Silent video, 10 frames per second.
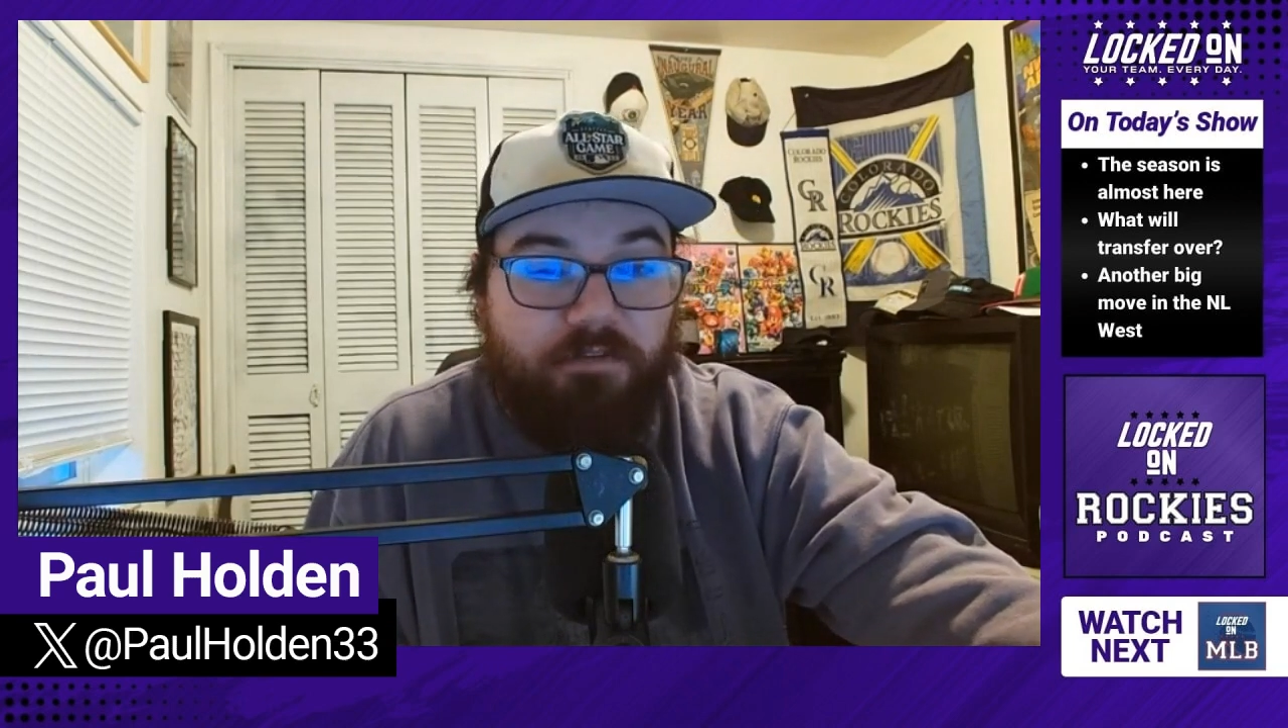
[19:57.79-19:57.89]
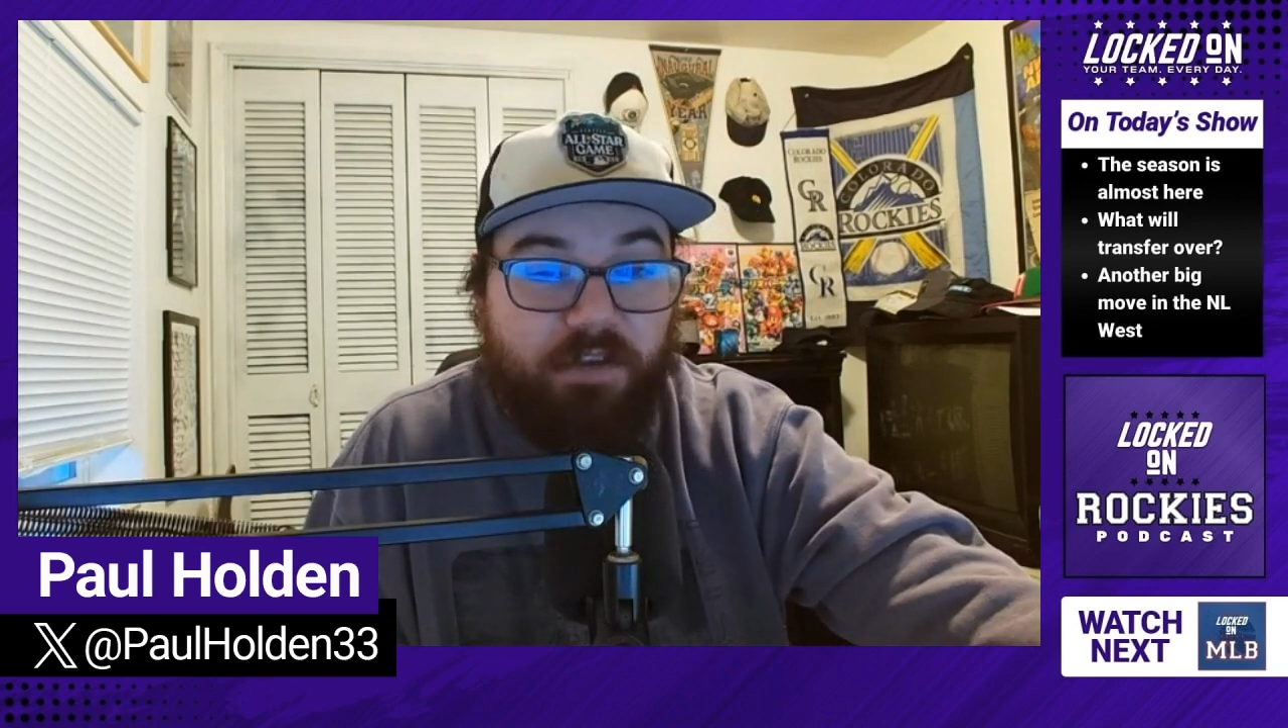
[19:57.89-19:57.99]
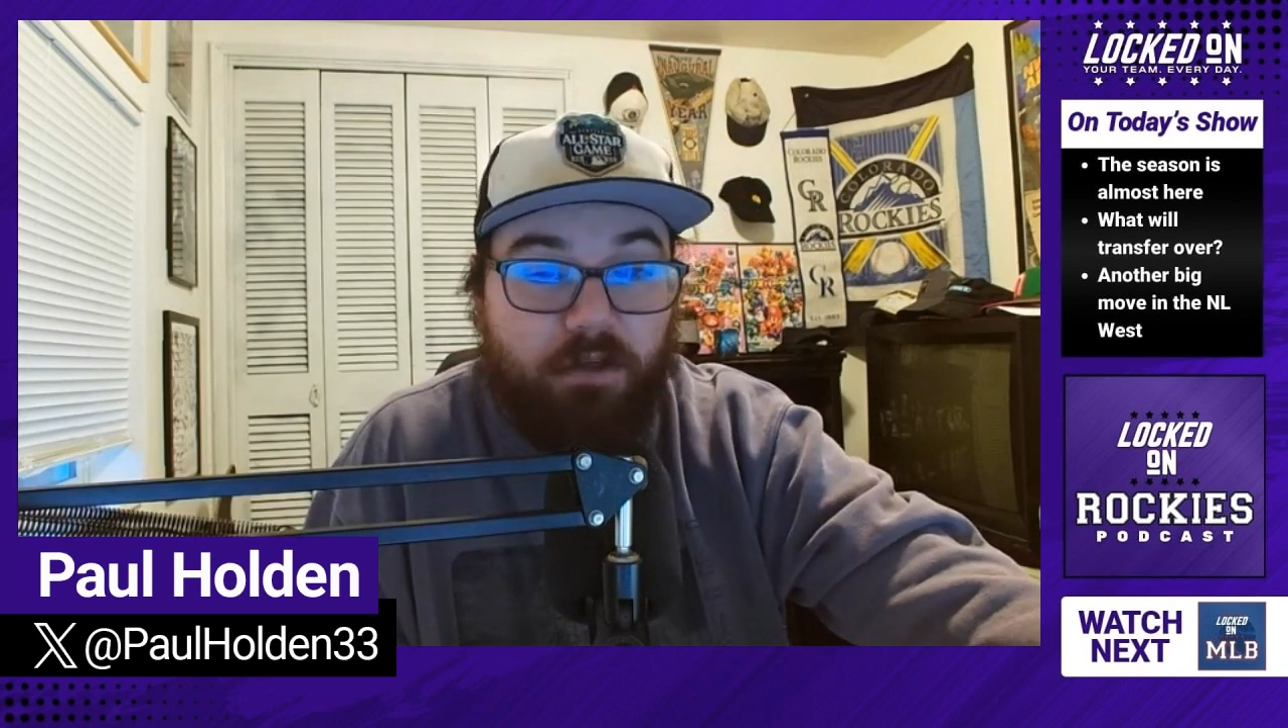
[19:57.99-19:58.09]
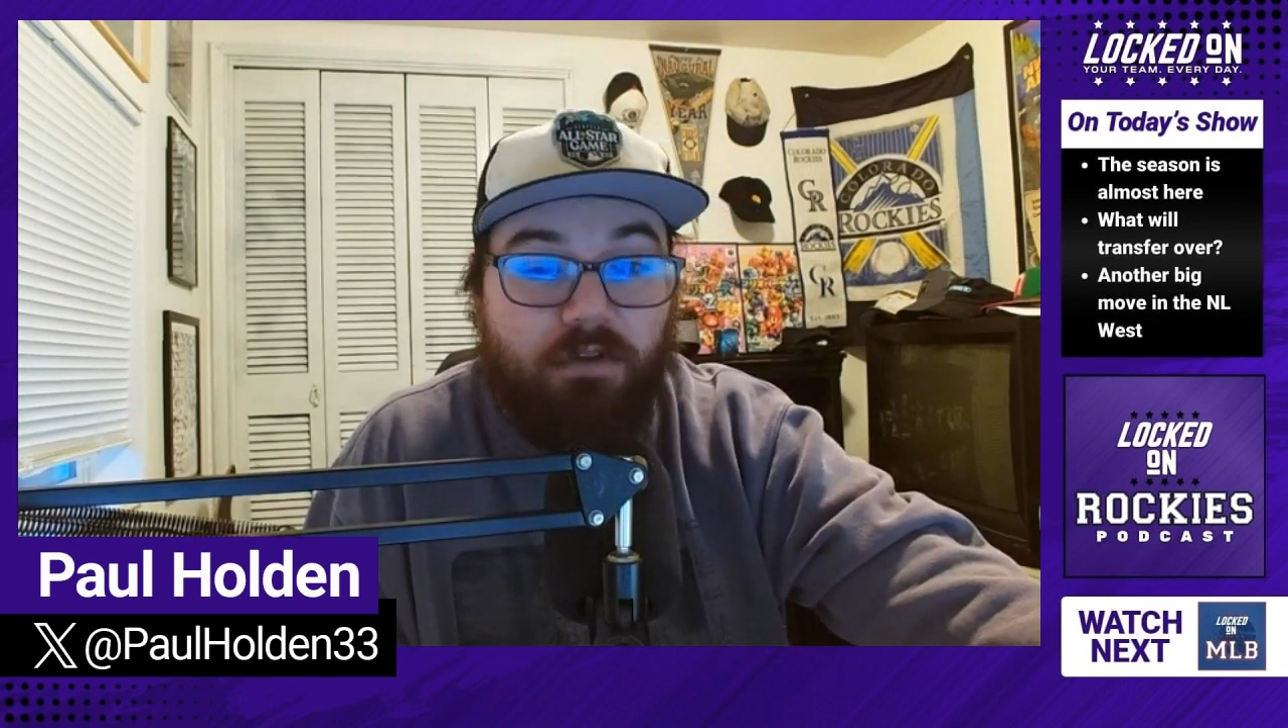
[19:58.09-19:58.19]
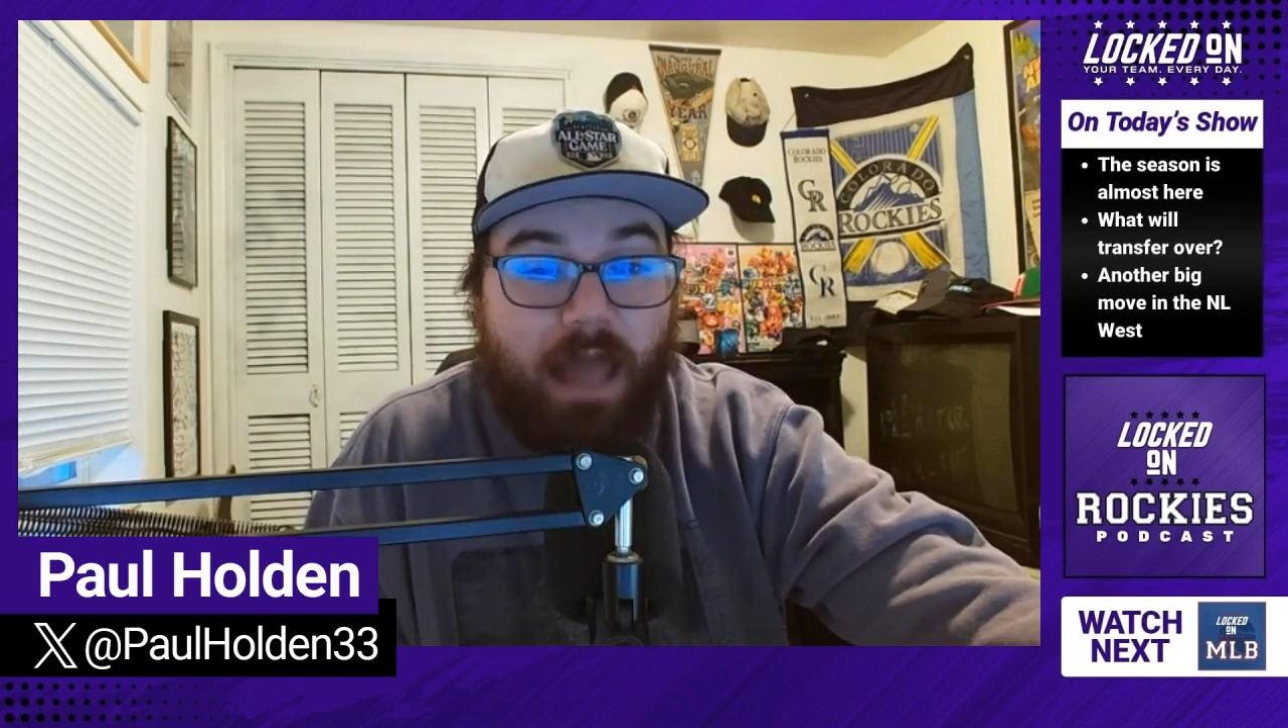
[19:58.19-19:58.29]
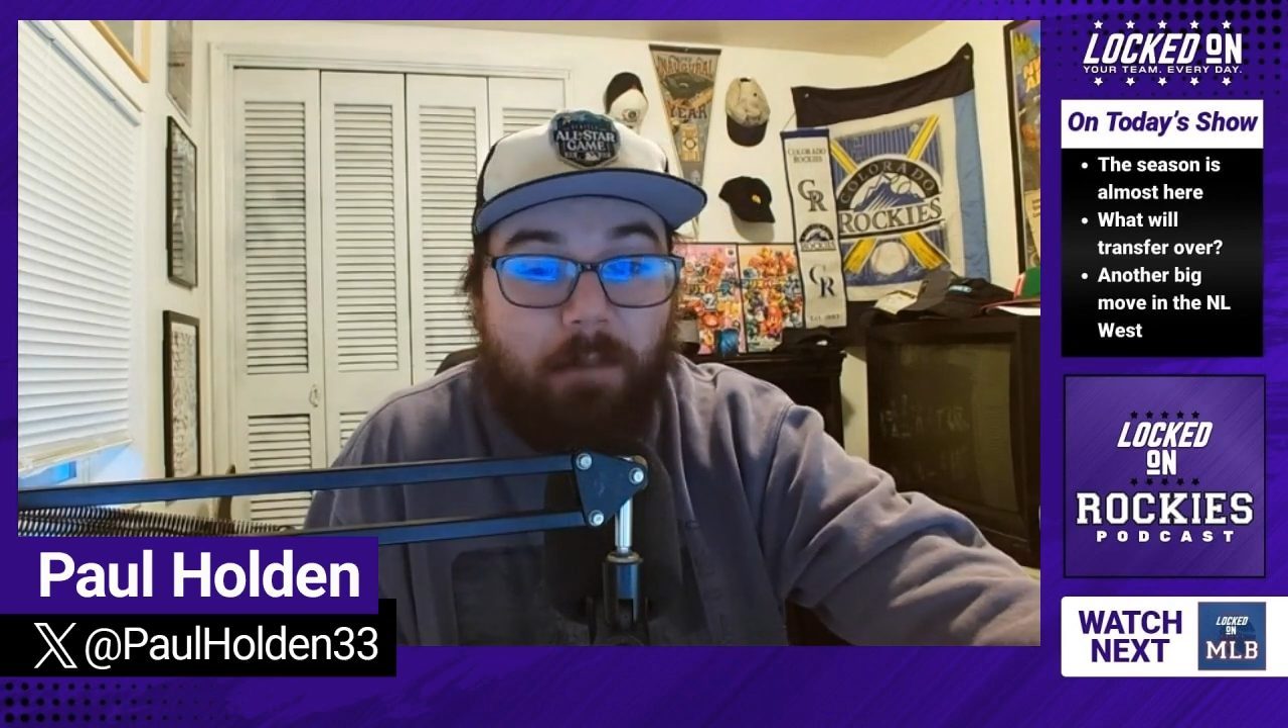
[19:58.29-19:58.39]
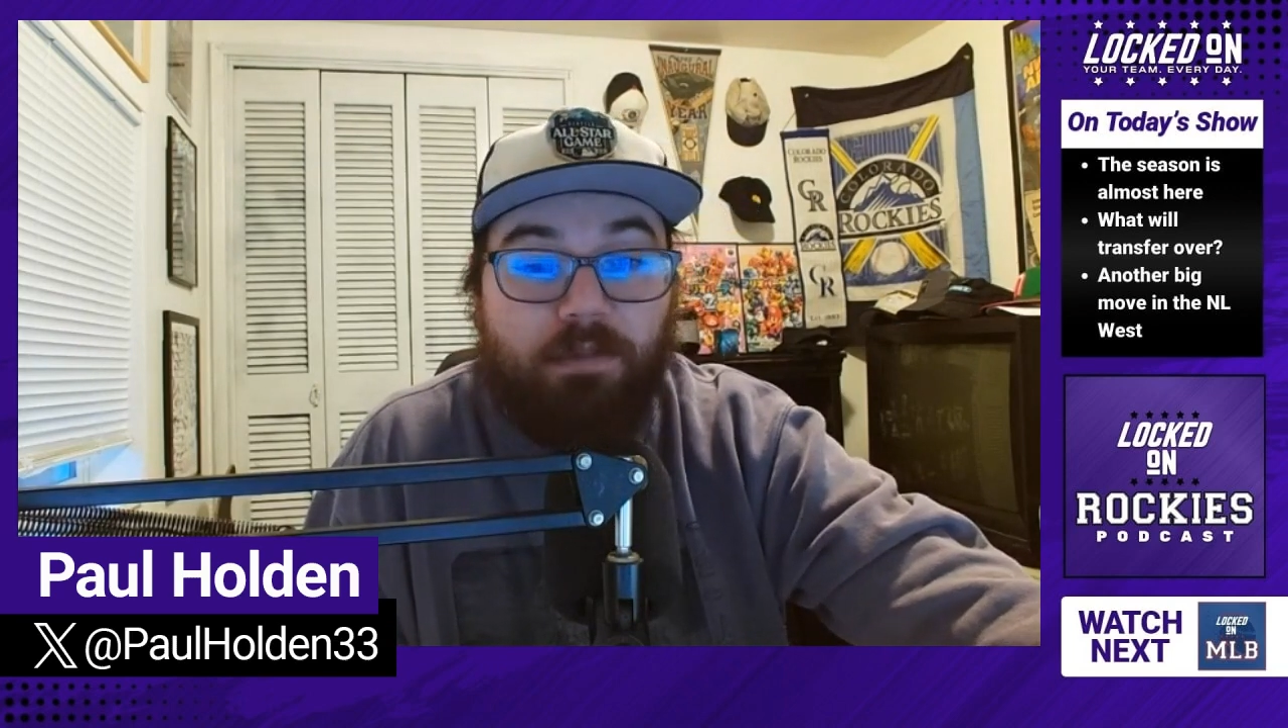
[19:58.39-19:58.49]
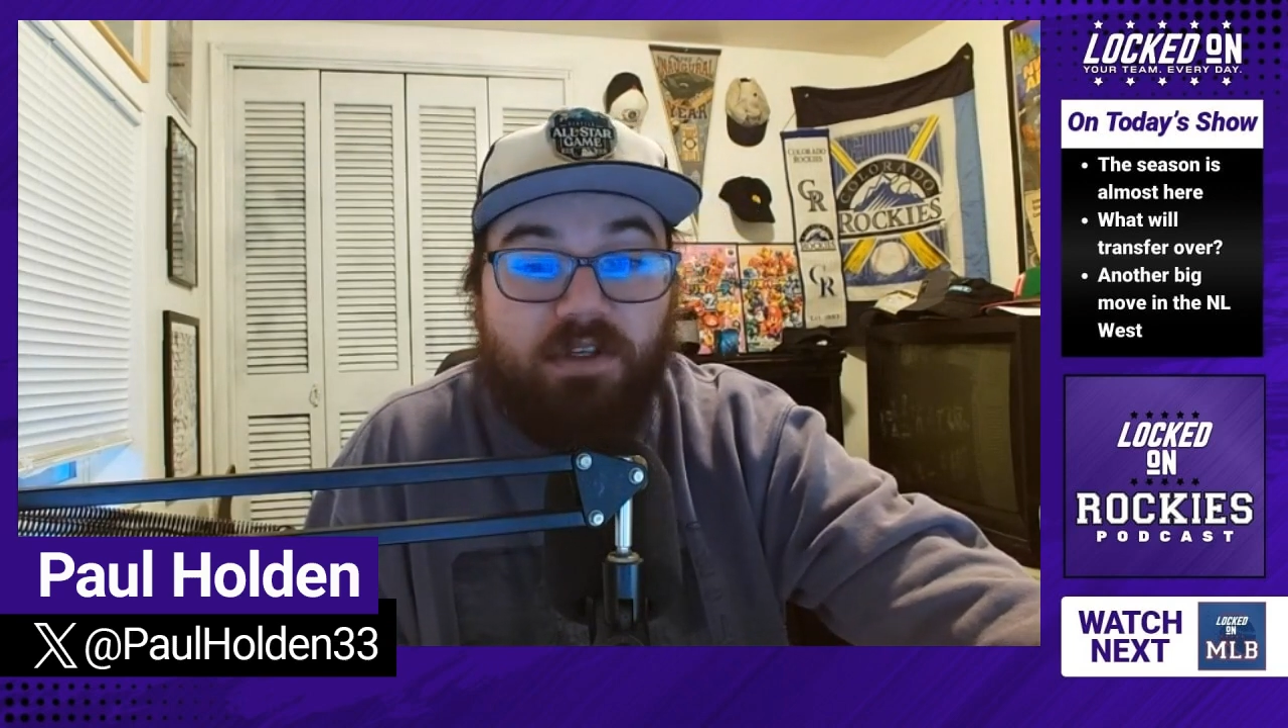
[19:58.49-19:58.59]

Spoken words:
field that